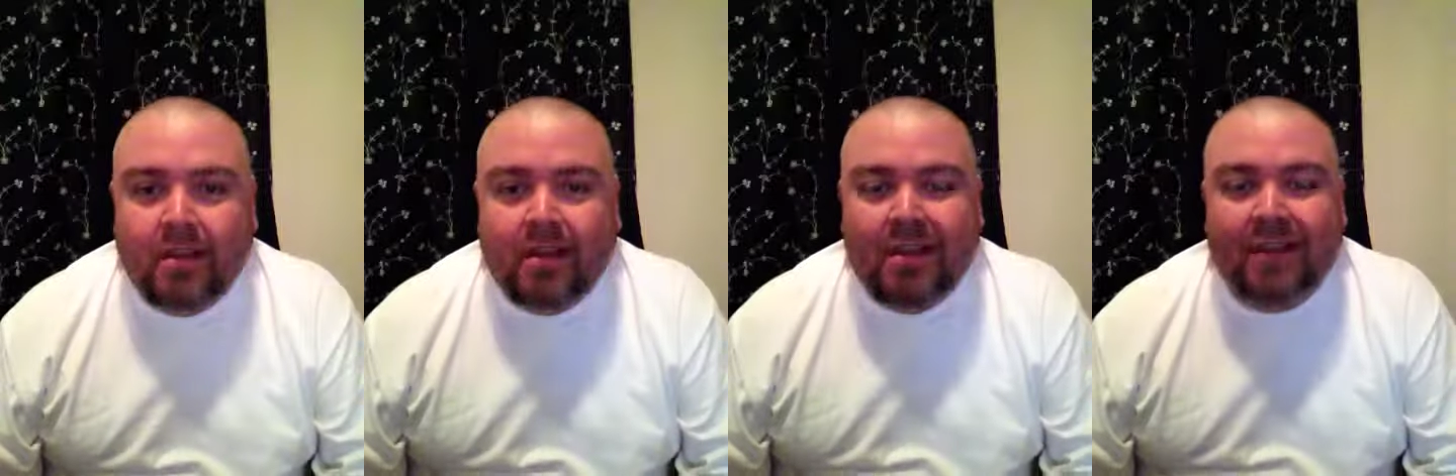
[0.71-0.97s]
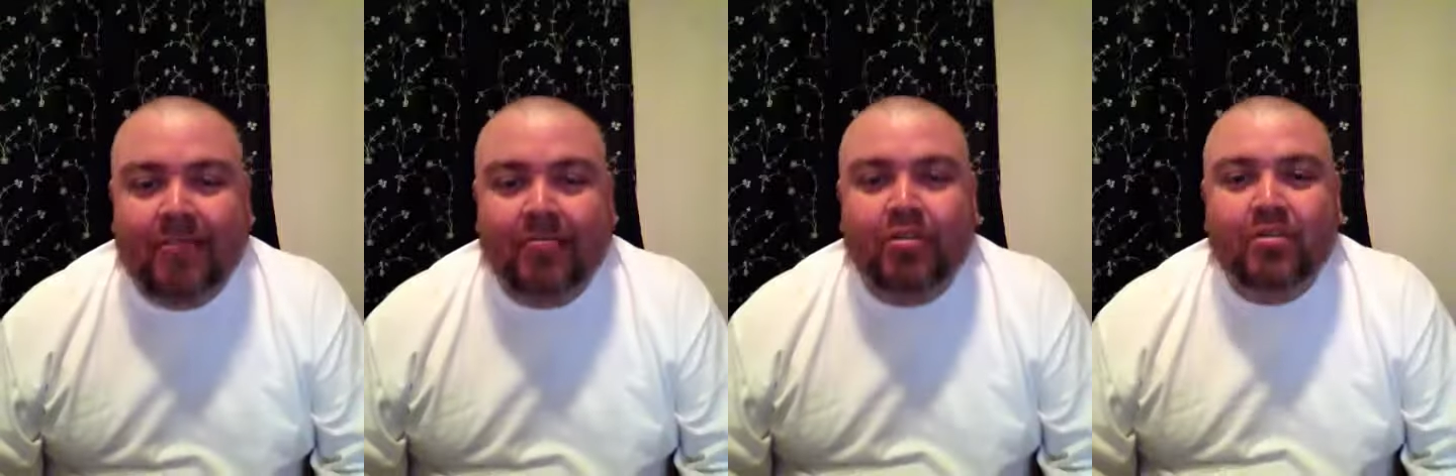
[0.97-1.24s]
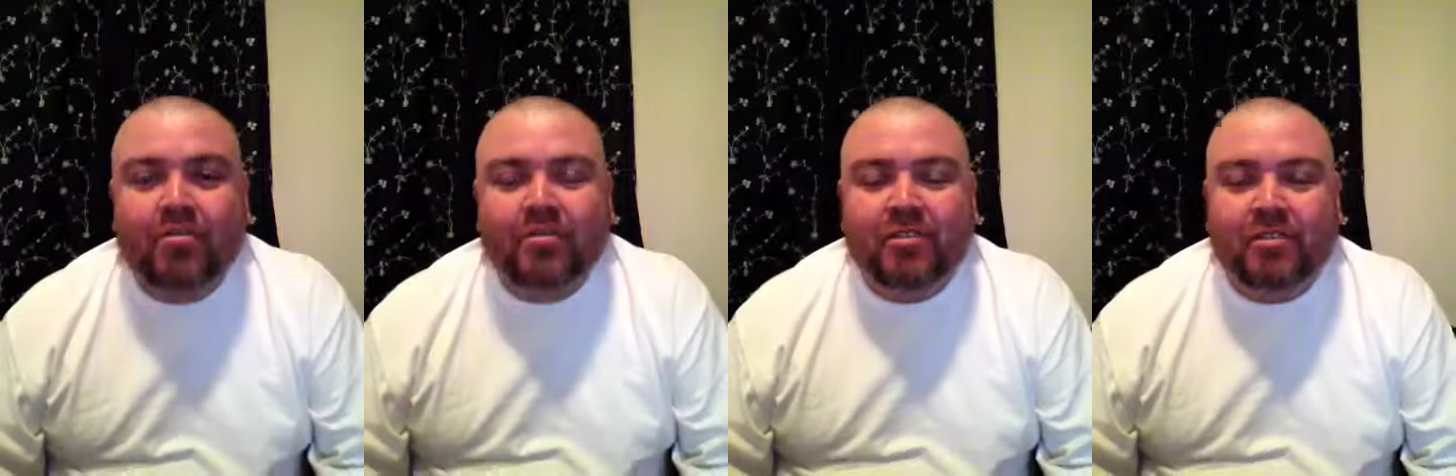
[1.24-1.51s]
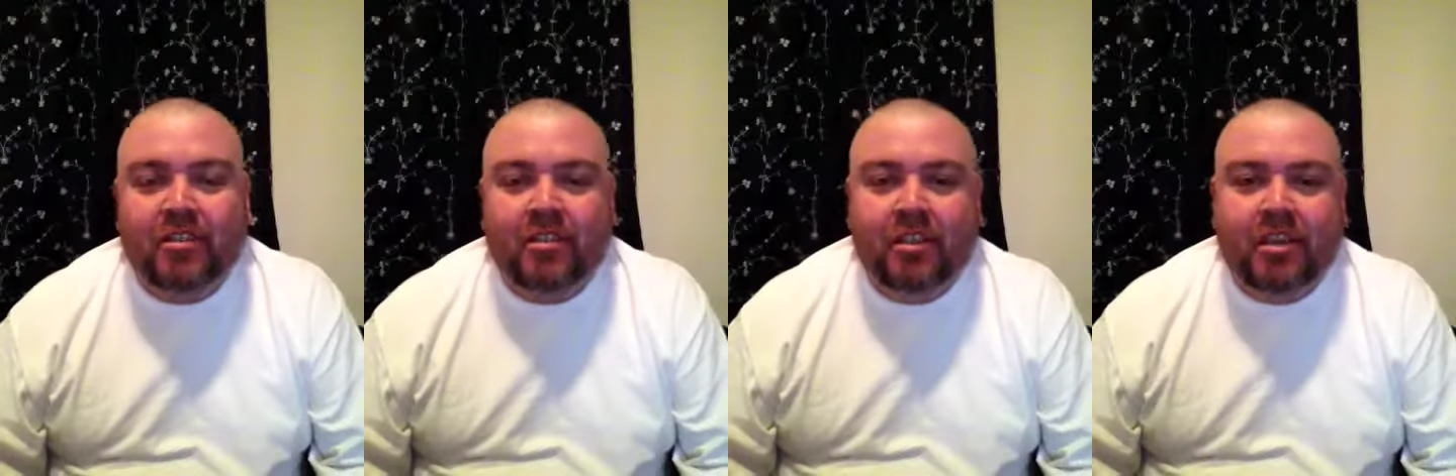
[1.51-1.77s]
Hey, welcome to
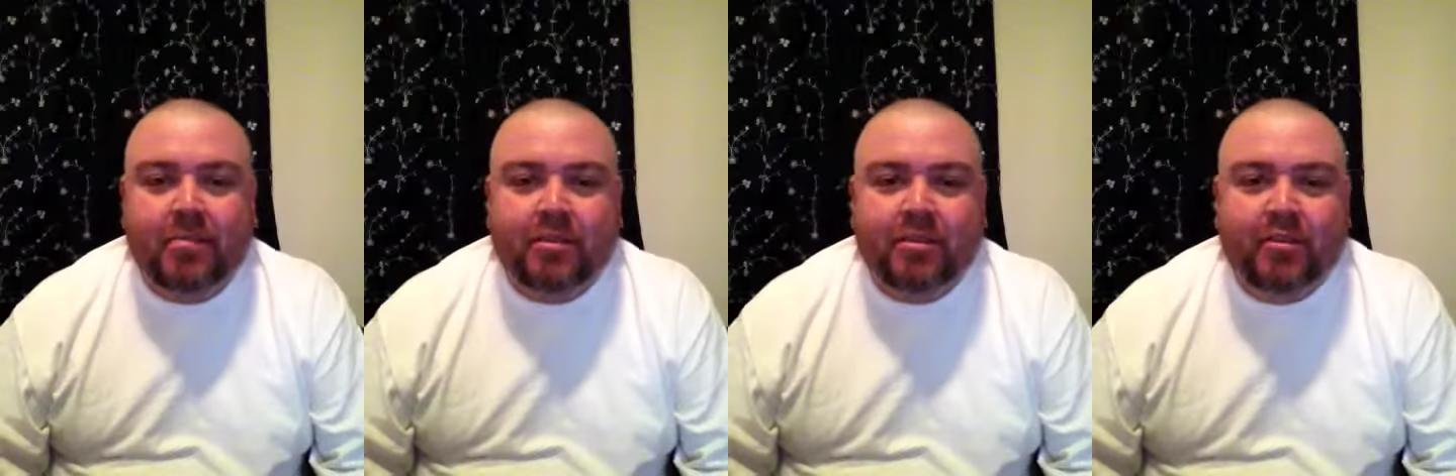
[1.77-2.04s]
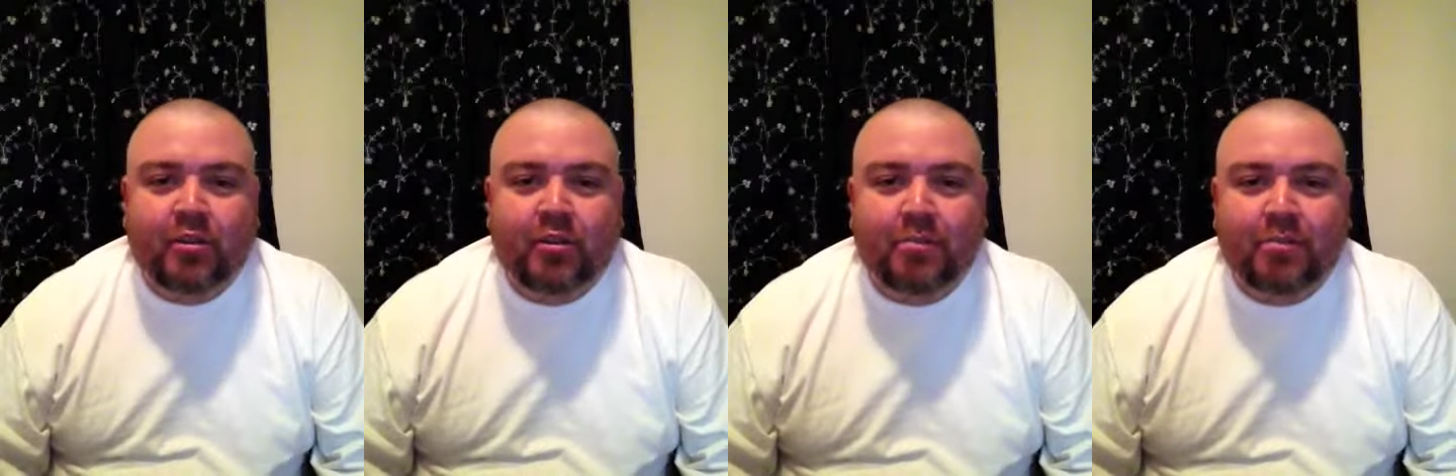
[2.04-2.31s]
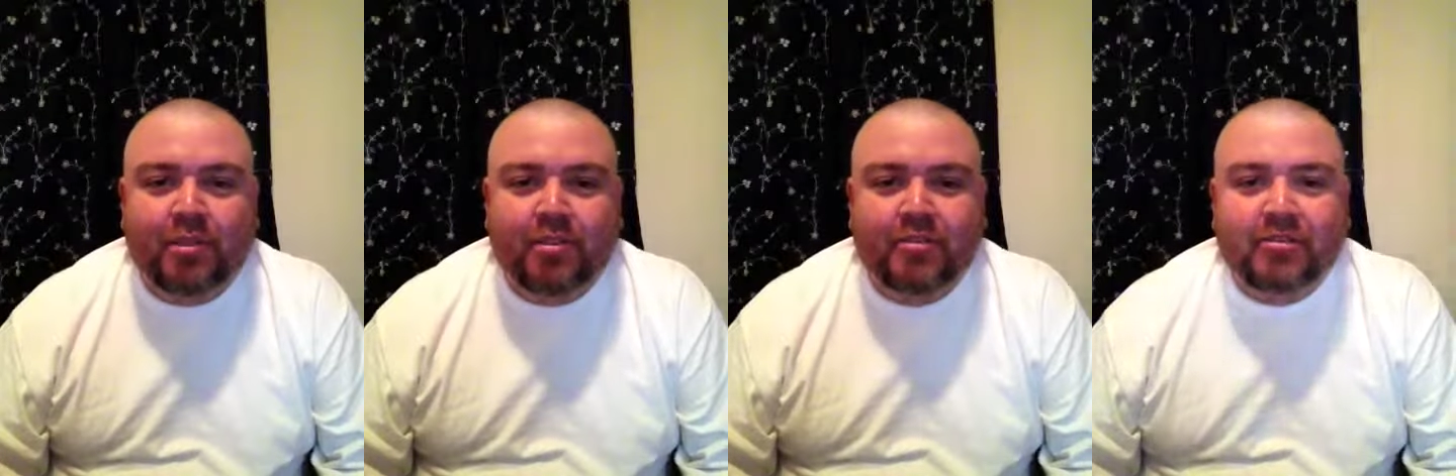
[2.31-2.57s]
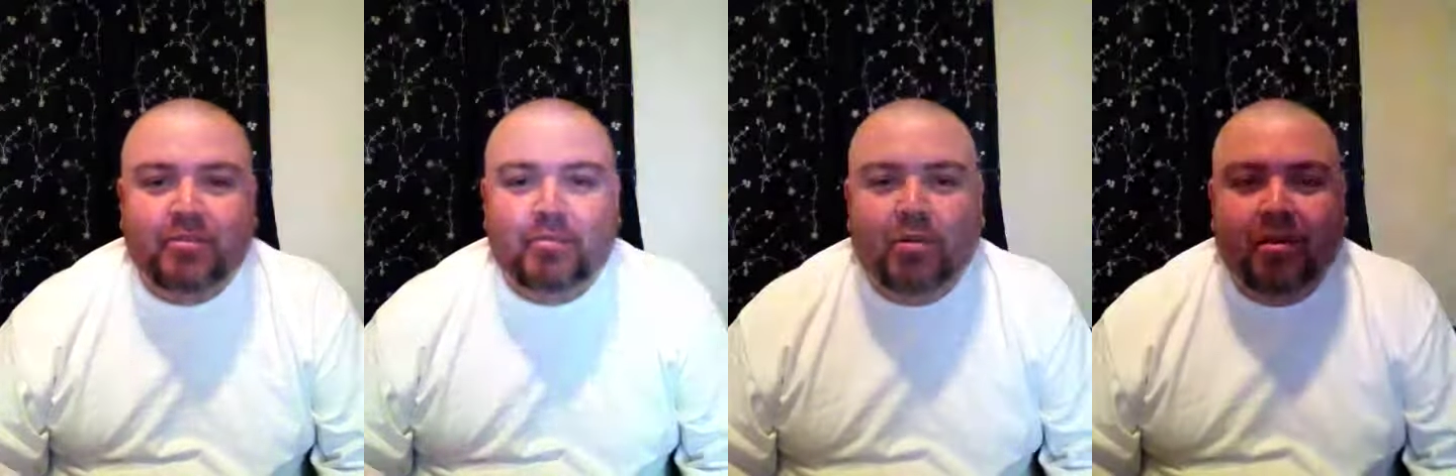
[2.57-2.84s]
another episode of
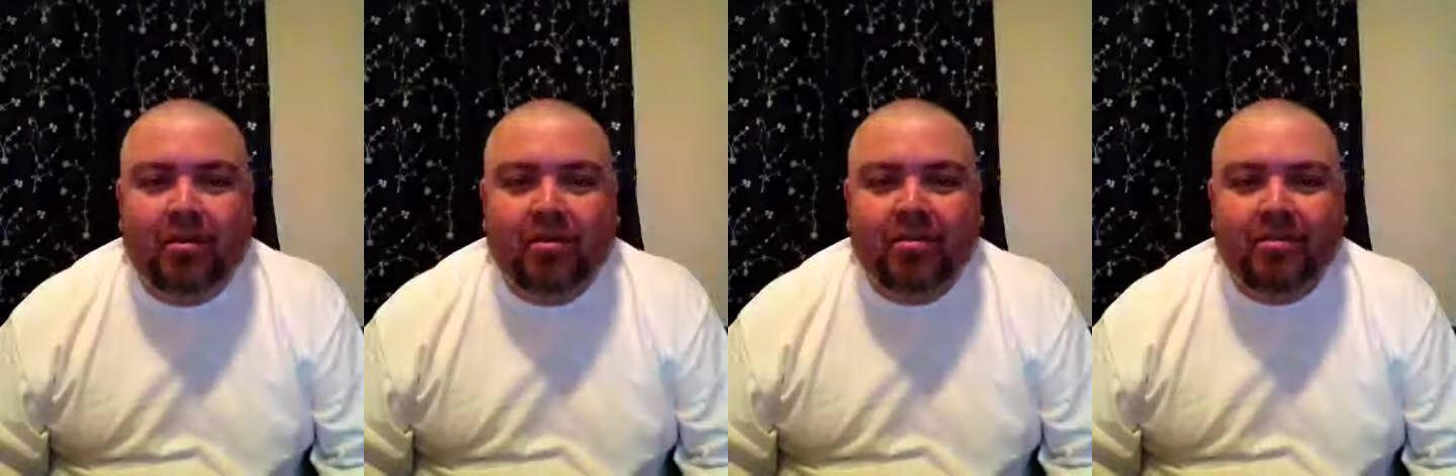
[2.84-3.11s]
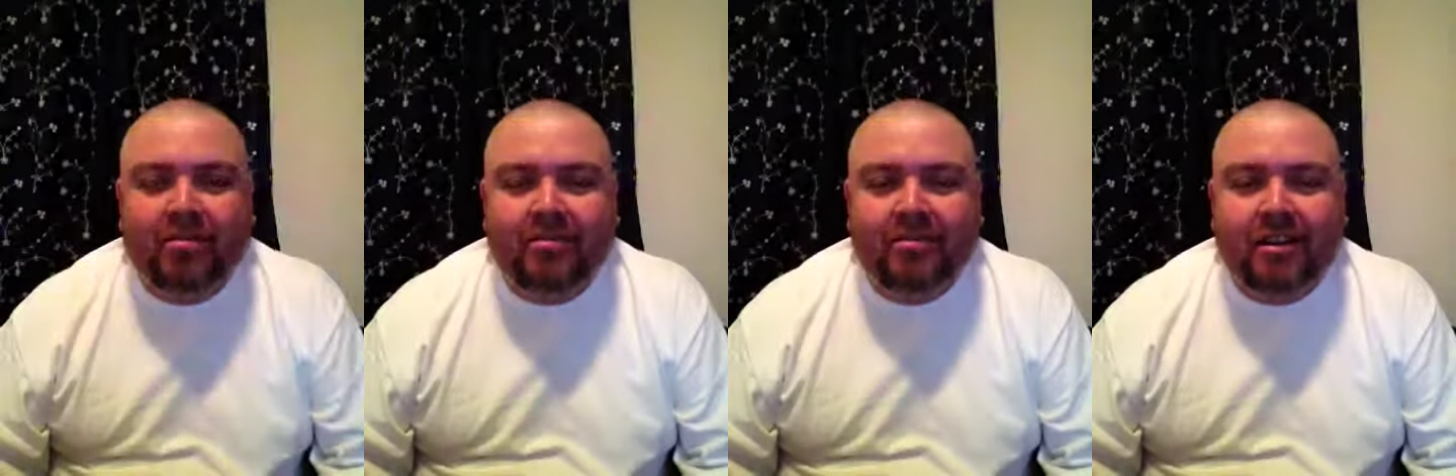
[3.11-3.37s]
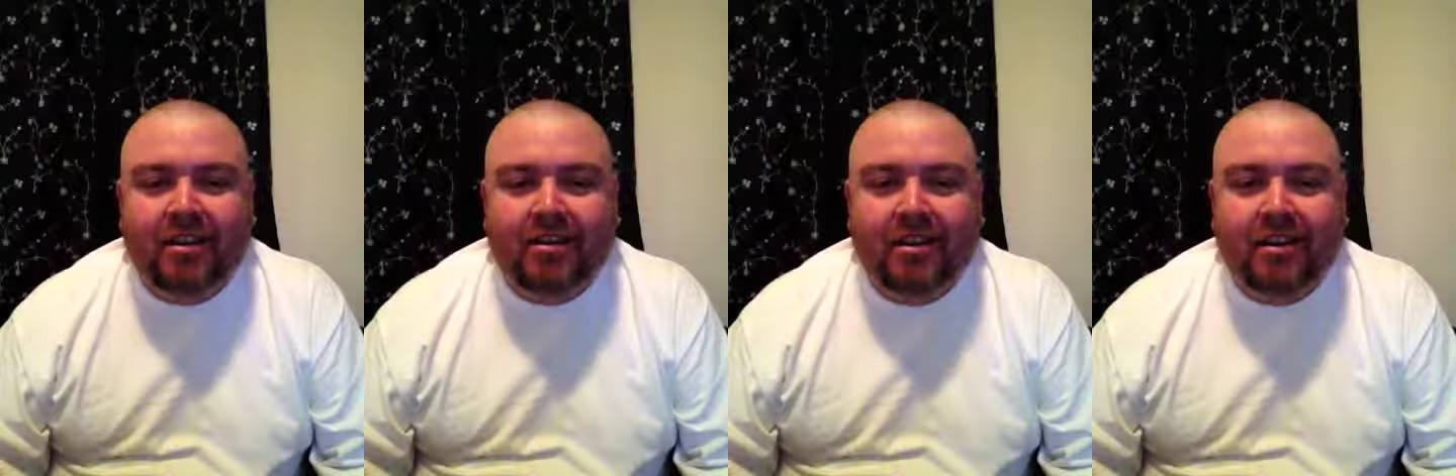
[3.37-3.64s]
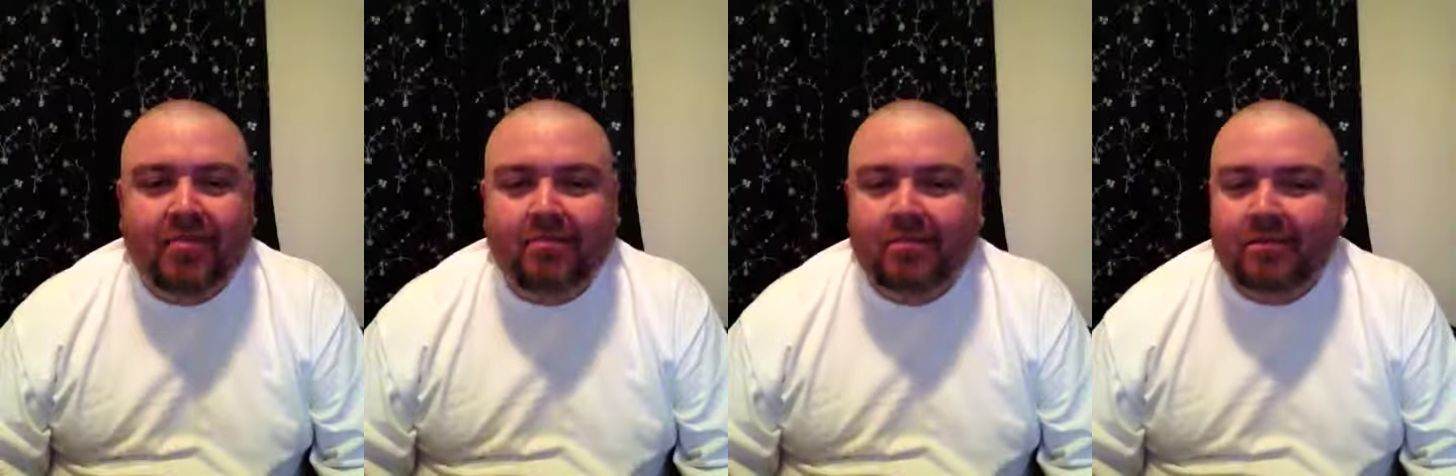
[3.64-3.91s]

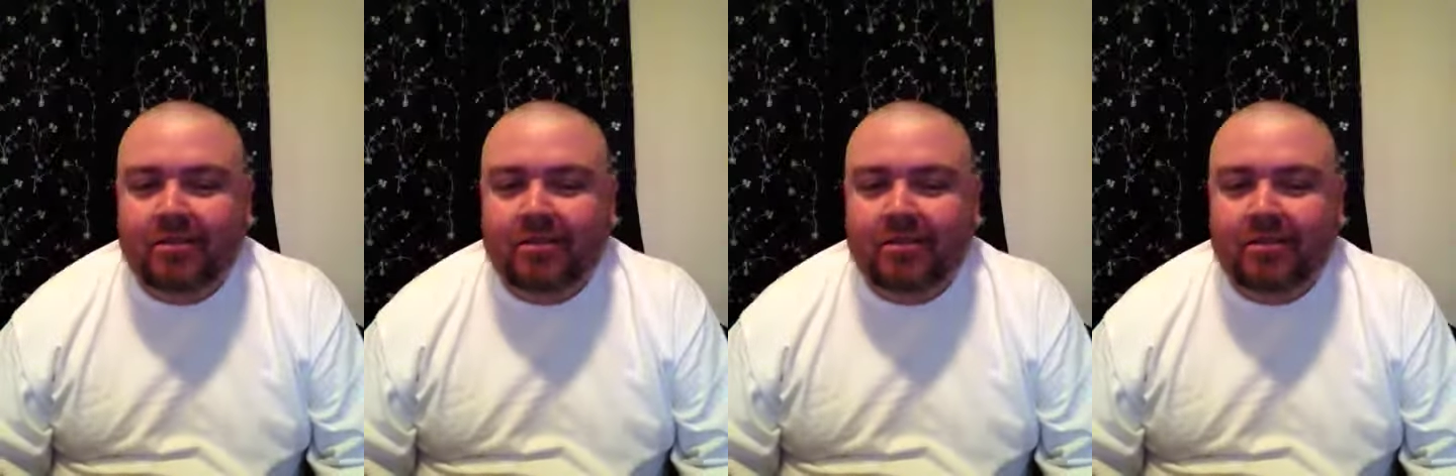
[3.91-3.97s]
beersandbars.com.